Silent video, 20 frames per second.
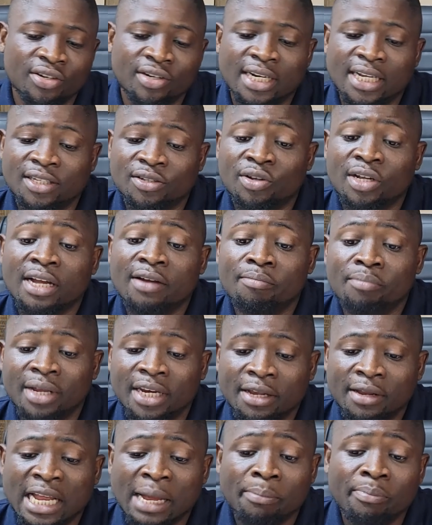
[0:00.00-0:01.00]
Under this, look at
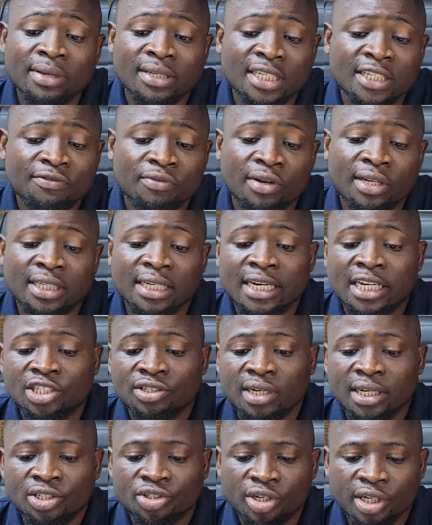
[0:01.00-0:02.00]
meaning and business for
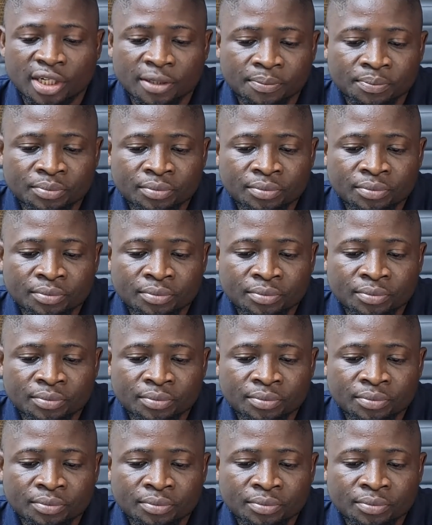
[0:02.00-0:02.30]
international trade,